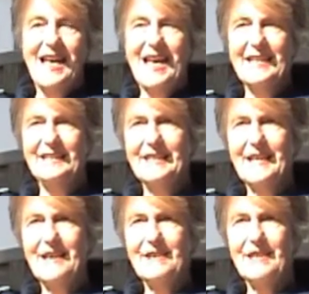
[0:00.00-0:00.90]
And
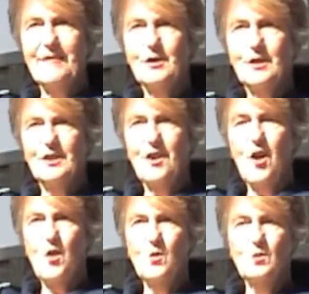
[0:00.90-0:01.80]
they've got an
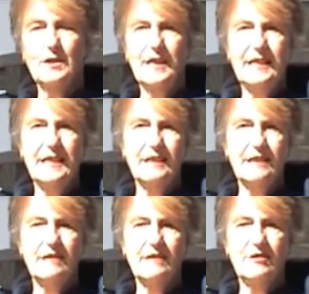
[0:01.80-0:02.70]
old
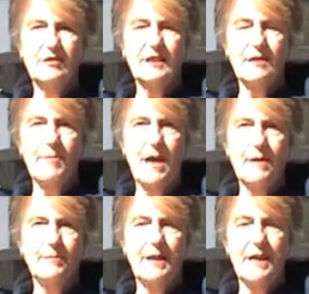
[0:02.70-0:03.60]
leaking nuclear
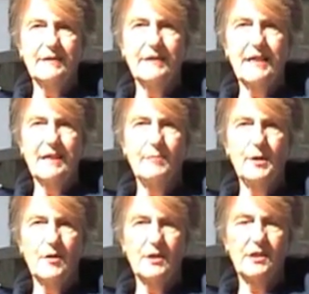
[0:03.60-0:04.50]
power plant there
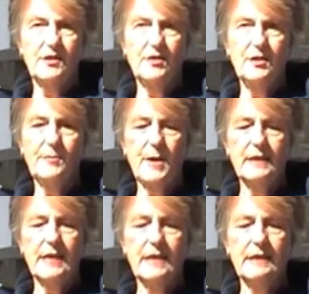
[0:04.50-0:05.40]
beyond its use by
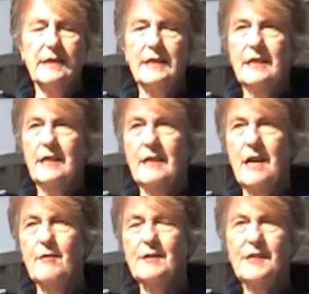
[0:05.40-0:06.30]
date.
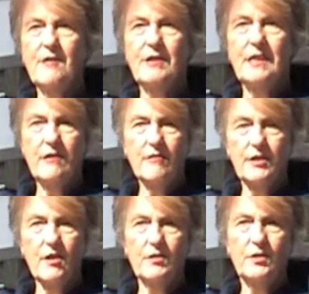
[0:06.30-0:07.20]
I was there a year
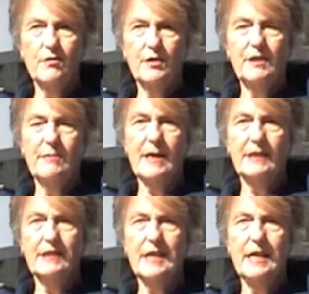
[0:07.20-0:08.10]
ago talking
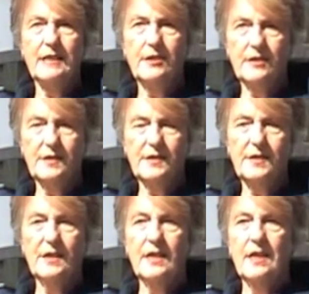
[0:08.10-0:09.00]
about the dangers.